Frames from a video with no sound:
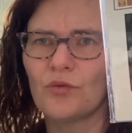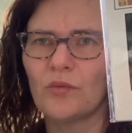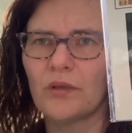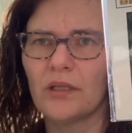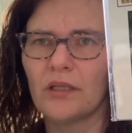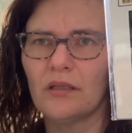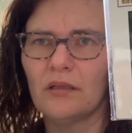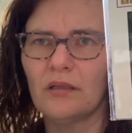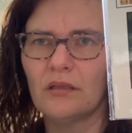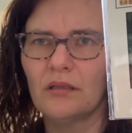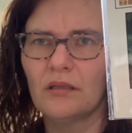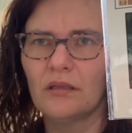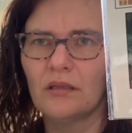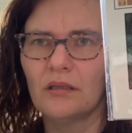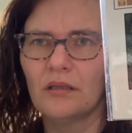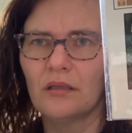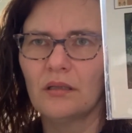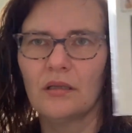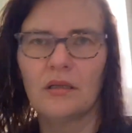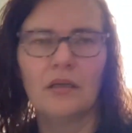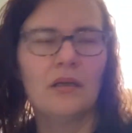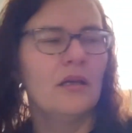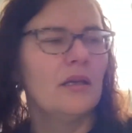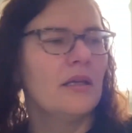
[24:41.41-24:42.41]
one.
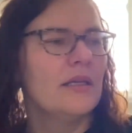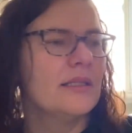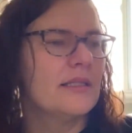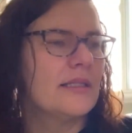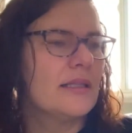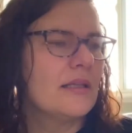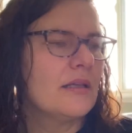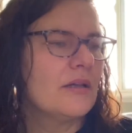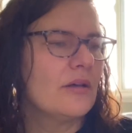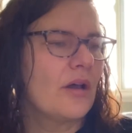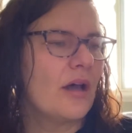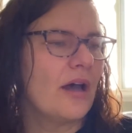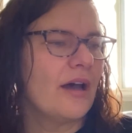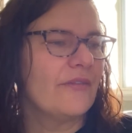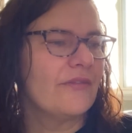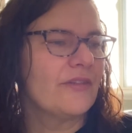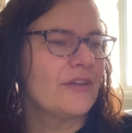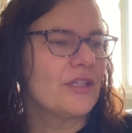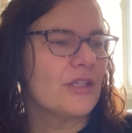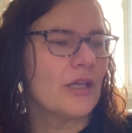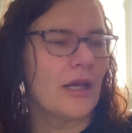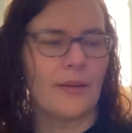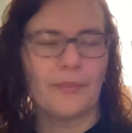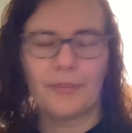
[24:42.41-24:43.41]
It's a little coffee
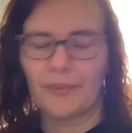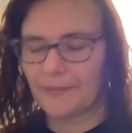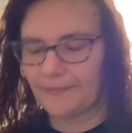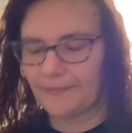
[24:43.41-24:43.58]
shop.